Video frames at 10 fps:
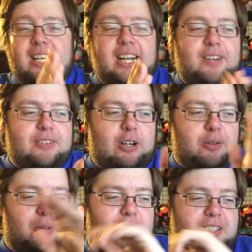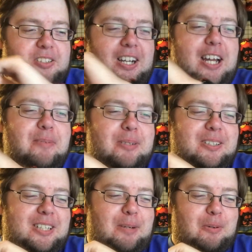that half-hour mark, so I'm
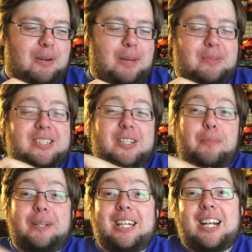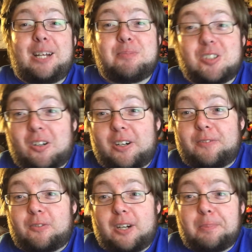gonna wrap this up again. I'm sorry
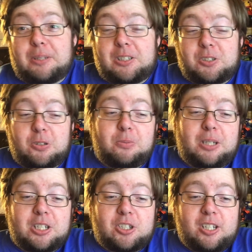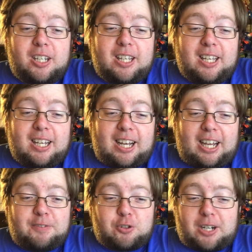for rambling so much.
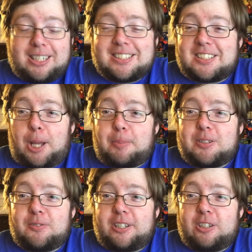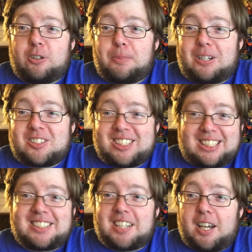I have tried to stop this video about
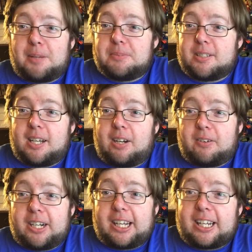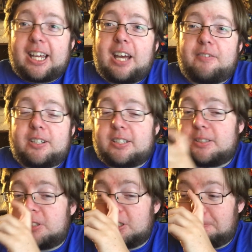6 times now, and I
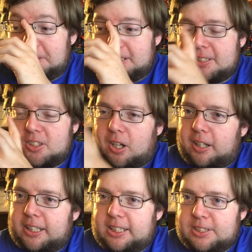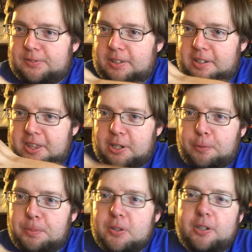haven't, just because talking is very
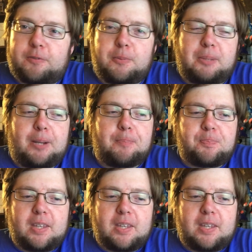therapeutic for me.